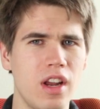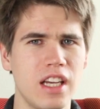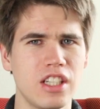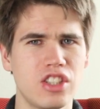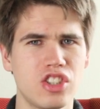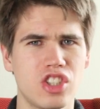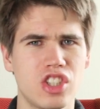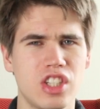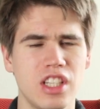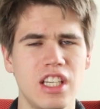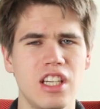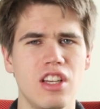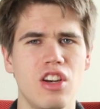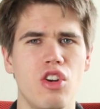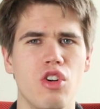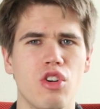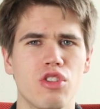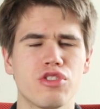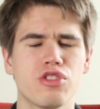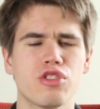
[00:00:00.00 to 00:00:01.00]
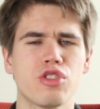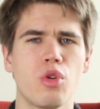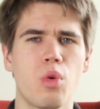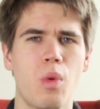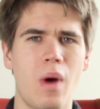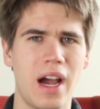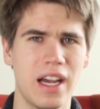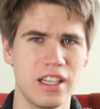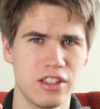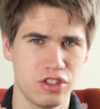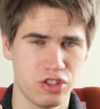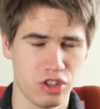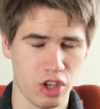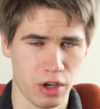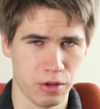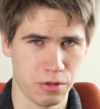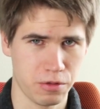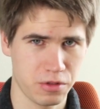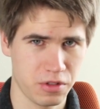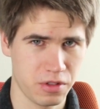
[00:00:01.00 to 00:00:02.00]
HD looks quite
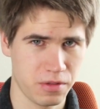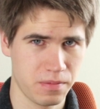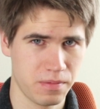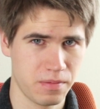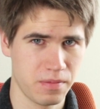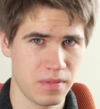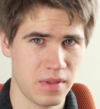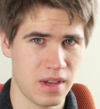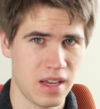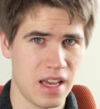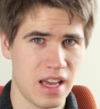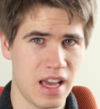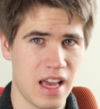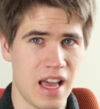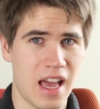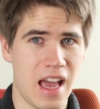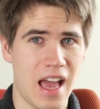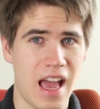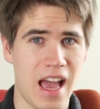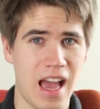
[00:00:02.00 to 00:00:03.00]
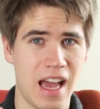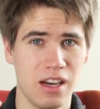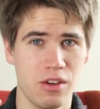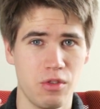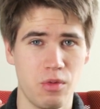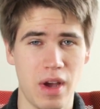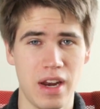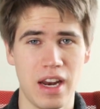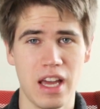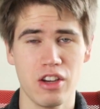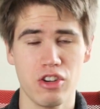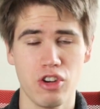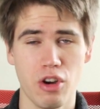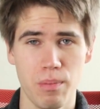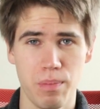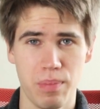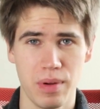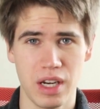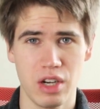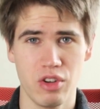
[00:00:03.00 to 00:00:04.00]
soft. And when I
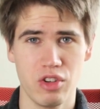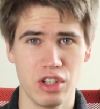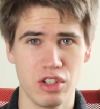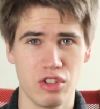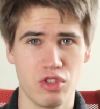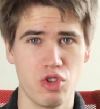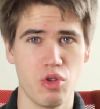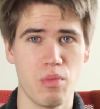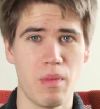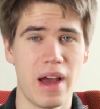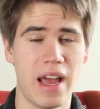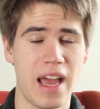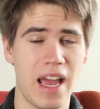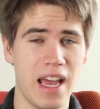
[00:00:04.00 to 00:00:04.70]
compare it to my